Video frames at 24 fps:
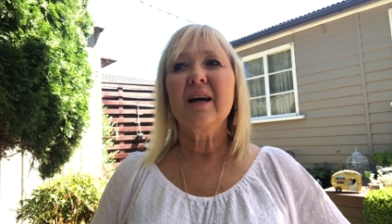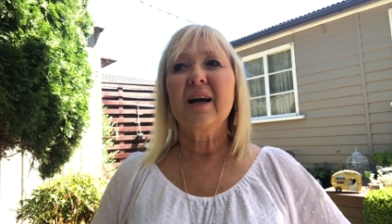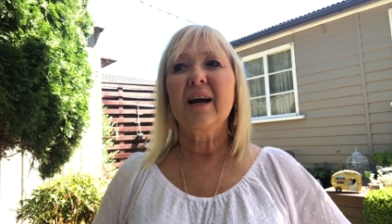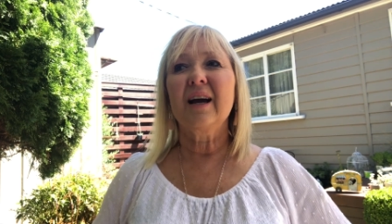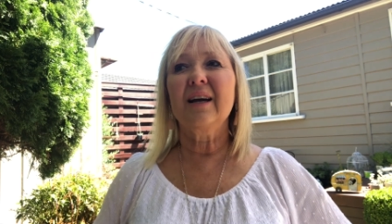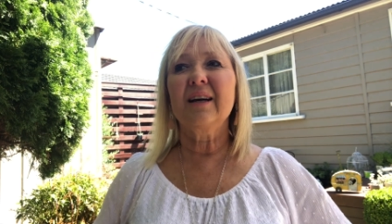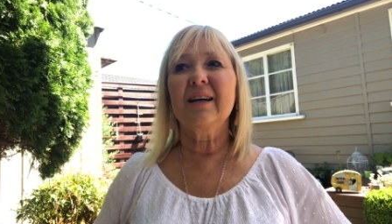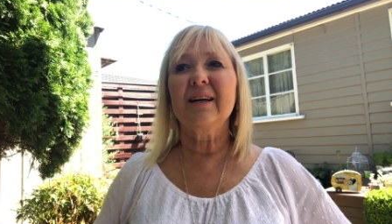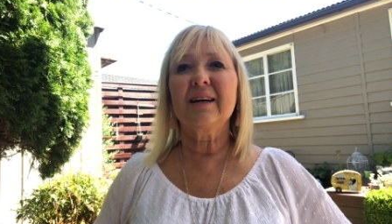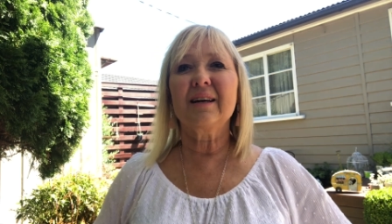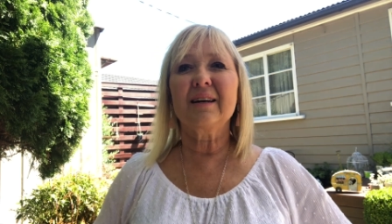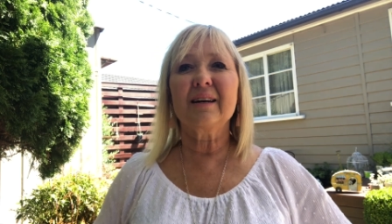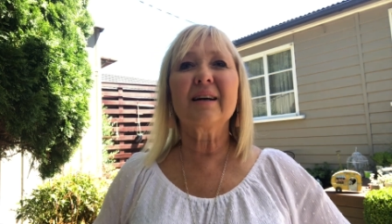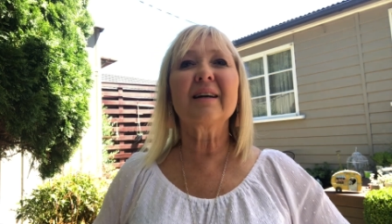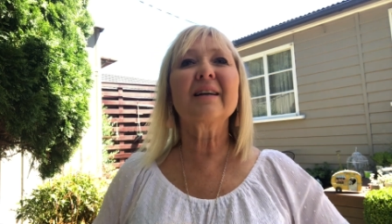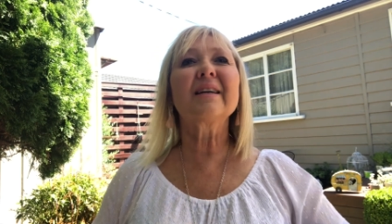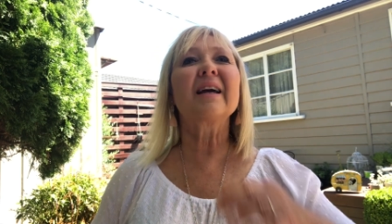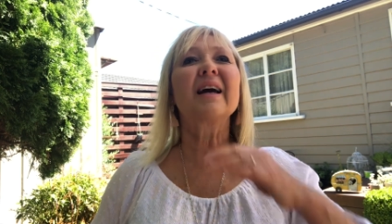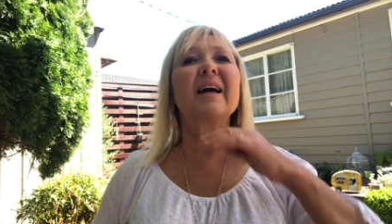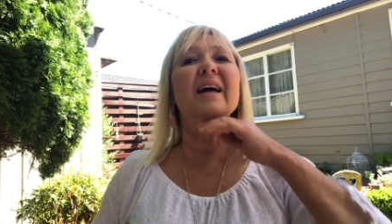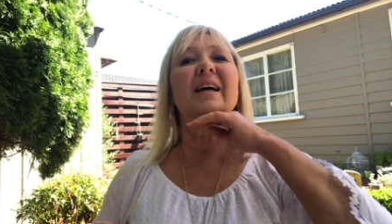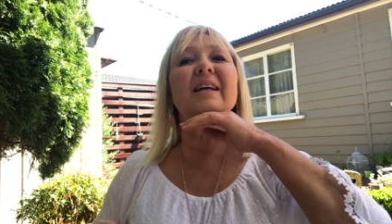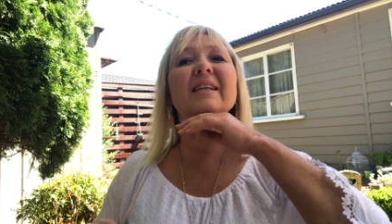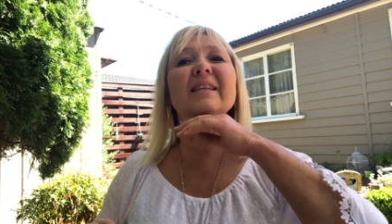and
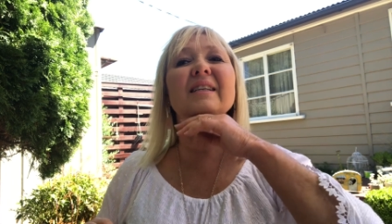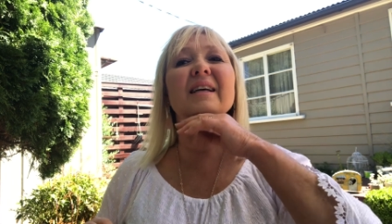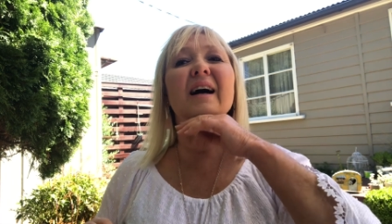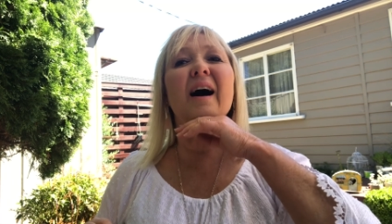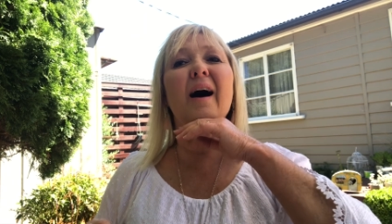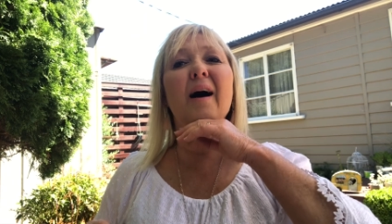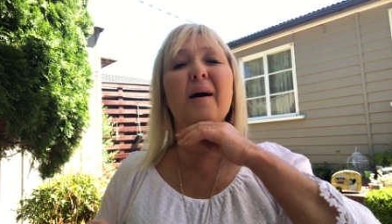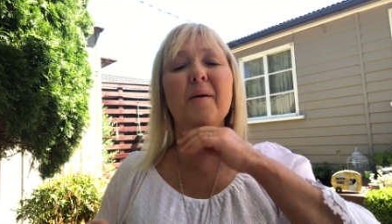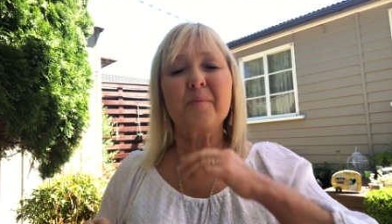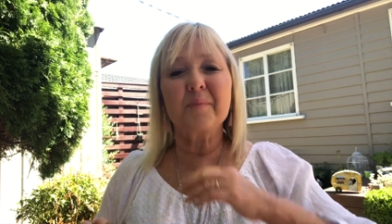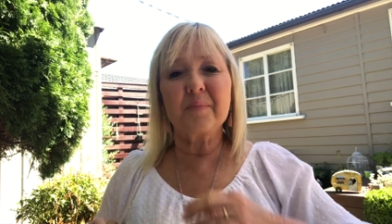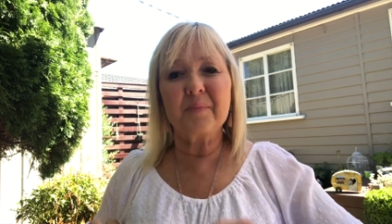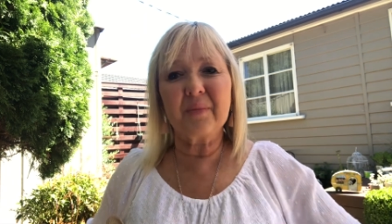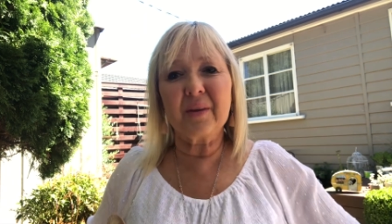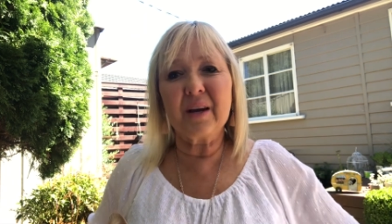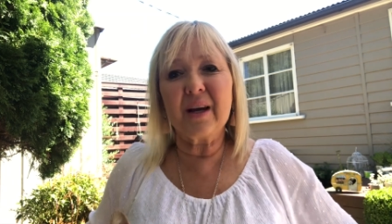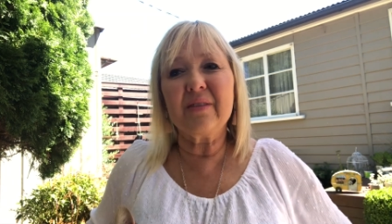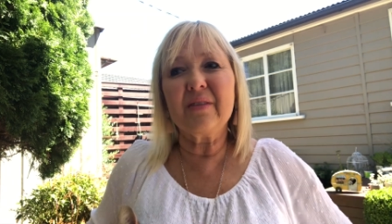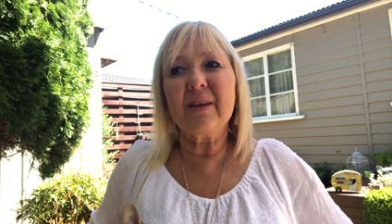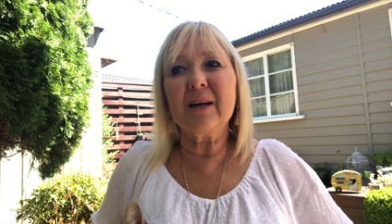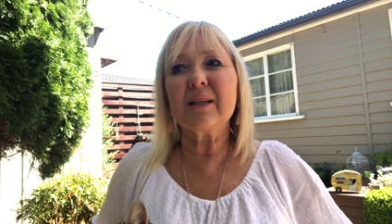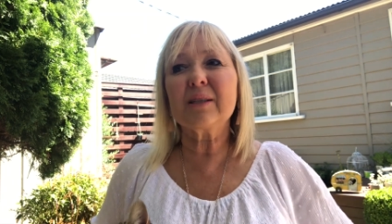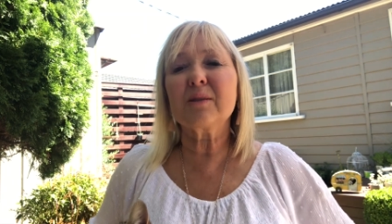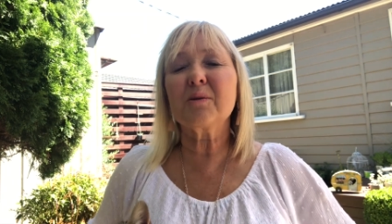your head's up
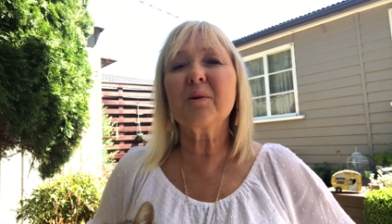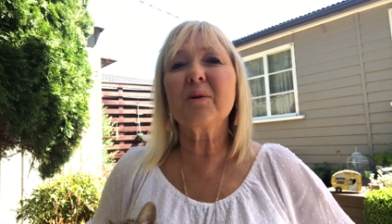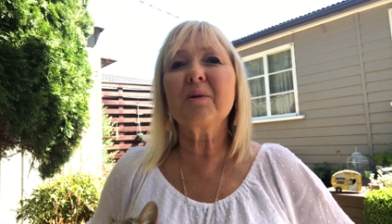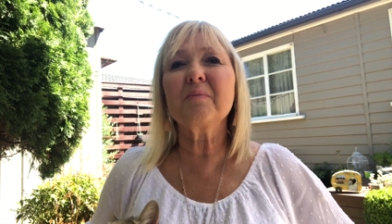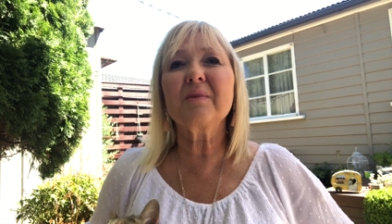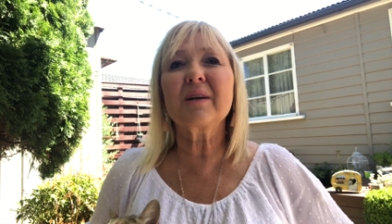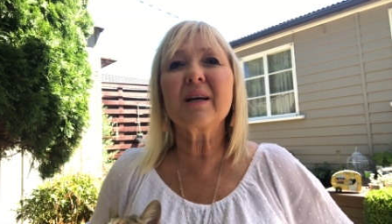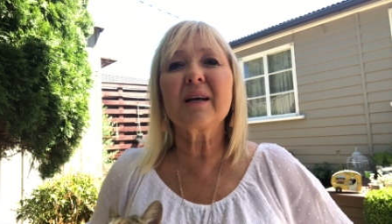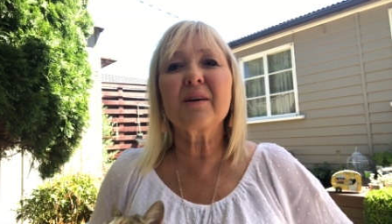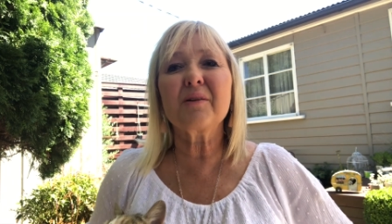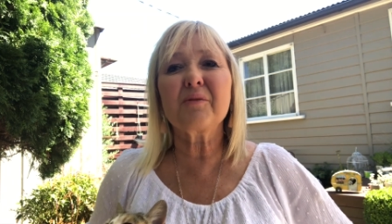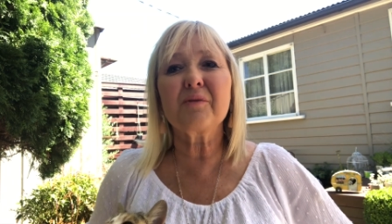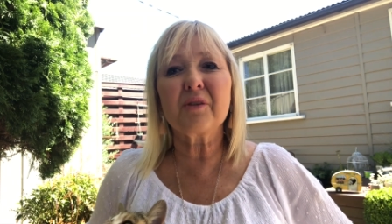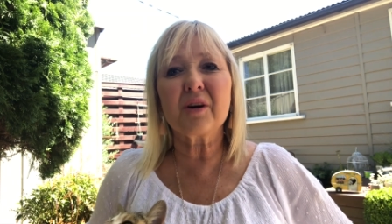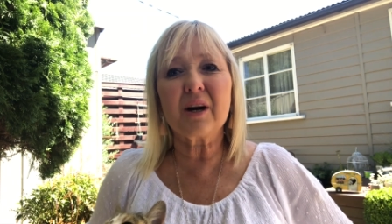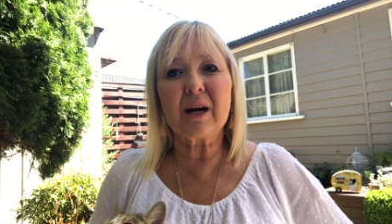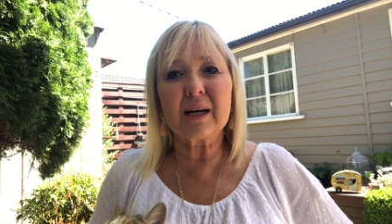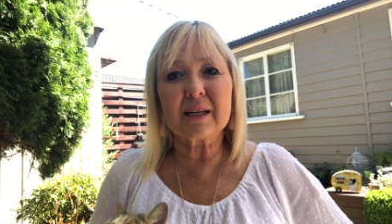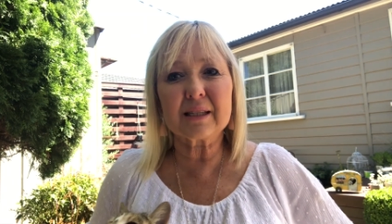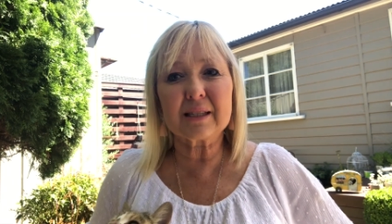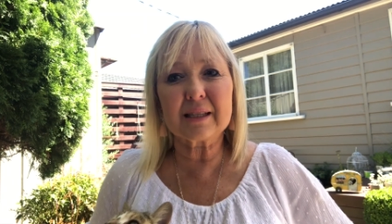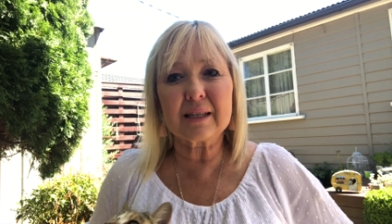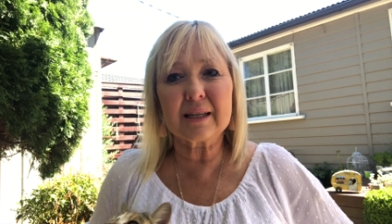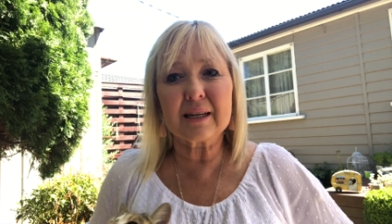and that's what I'm getting for
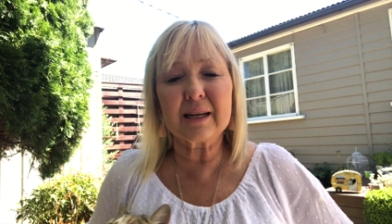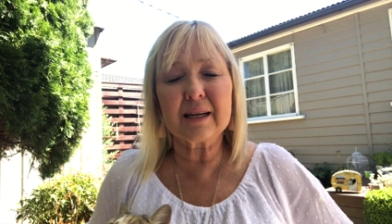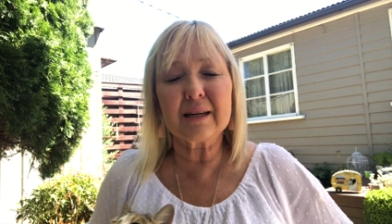us today.